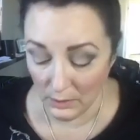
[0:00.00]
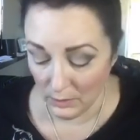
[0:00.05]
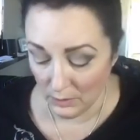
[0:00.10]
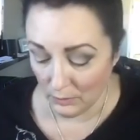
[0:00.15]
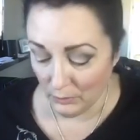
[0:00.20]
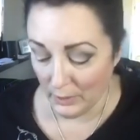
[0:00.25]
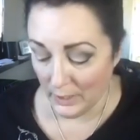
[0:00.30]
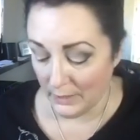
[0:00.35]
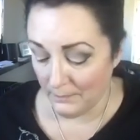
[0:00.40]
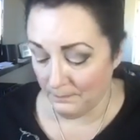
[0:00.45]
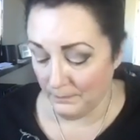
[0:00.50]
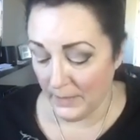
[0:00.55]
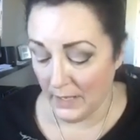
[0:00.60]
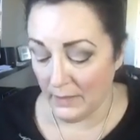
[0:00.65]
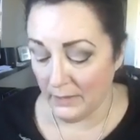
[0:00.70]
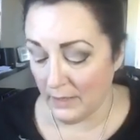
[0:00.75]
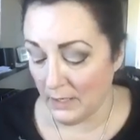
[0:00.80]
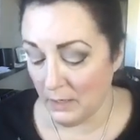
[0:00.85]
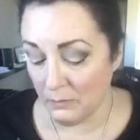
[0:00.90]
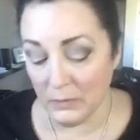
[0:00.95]
Okay,
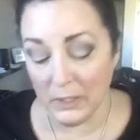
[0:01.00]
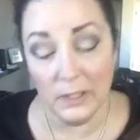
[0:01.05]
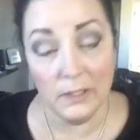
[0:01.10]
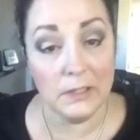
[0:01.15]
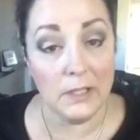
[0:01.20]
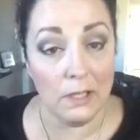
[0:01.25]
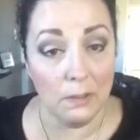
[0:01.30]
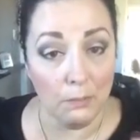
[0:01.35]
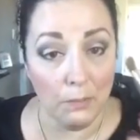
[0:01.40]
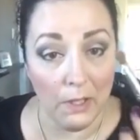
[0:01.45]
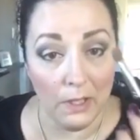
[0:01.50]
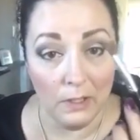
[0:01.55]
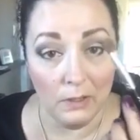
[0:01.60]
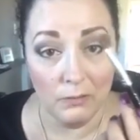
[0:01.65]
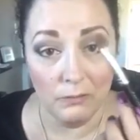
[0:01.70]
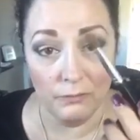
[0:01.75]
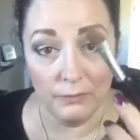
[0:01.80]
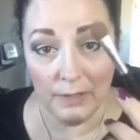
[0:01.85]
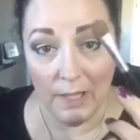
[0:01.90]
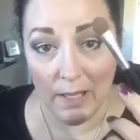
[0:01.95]
and then I'm going to take my
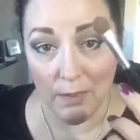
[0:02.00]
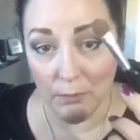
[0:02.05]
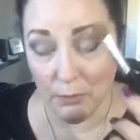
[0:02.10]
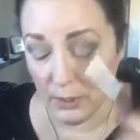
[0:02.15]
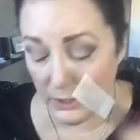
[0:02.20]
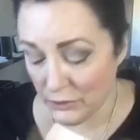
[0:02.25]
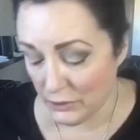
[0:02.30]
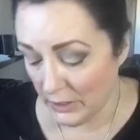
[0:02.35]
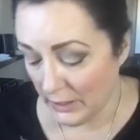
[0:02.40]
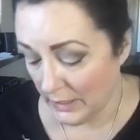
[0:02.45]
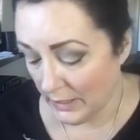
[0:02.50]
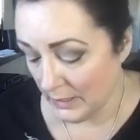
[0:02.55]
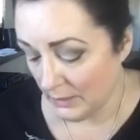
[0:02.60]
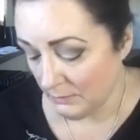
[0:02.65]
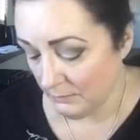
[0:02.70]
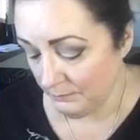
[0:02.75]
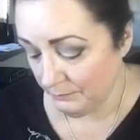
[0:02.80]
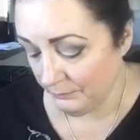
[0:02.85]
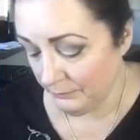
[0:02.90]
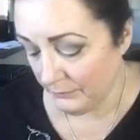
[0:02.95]
flat brush
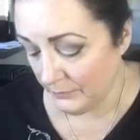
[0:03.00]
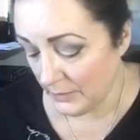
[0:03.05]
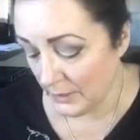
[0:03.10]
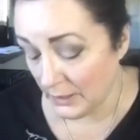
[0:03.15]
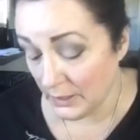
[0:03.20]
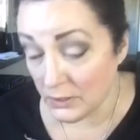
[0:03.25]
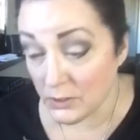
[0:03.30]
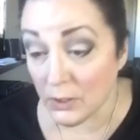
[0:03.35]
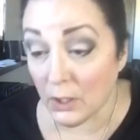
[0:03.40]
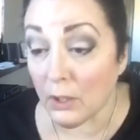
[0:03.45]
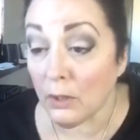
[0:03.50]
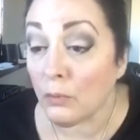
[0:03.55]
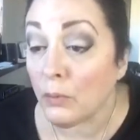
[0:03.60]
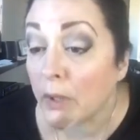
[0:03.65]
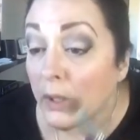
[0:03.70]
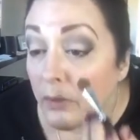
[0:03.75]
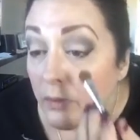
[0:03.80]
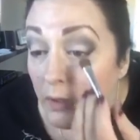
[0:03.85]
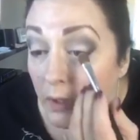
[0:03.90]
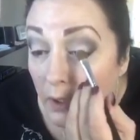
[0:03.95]
again that I started
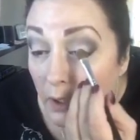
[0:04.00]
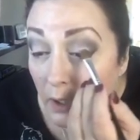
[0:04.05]
with,